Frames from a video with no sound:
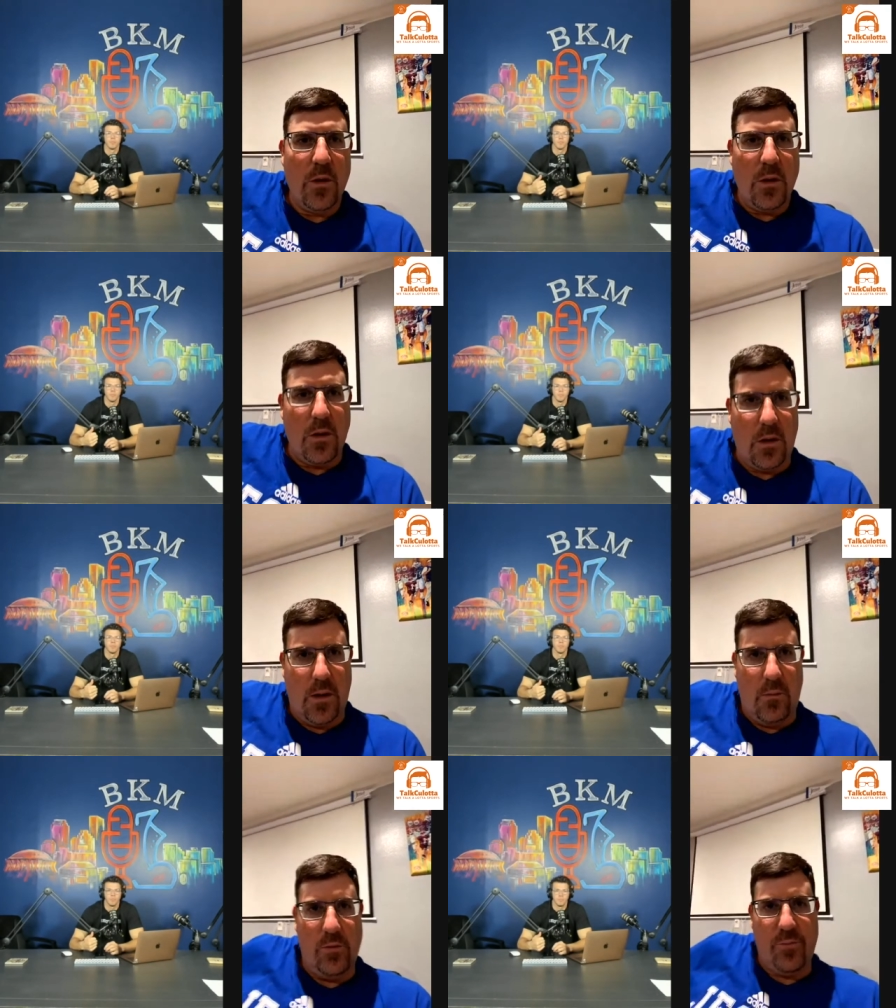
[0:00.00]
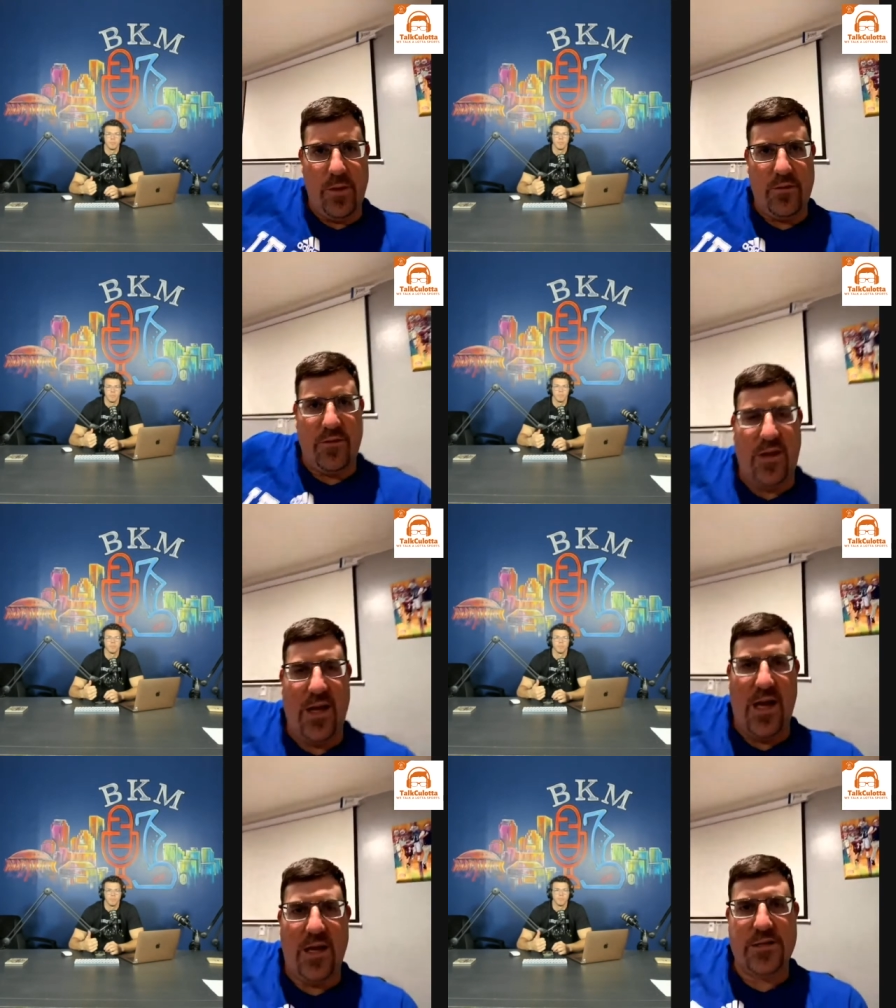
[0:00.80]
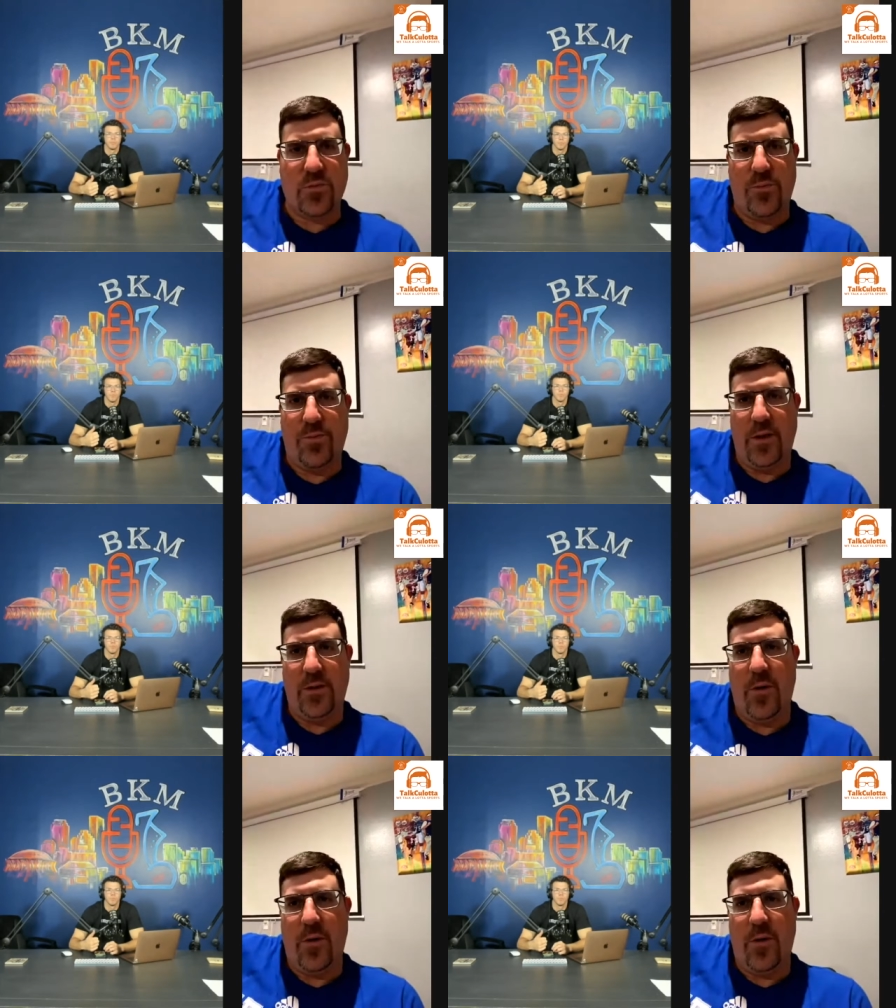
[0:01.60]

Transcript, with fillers: Uh, we played ten guys. We played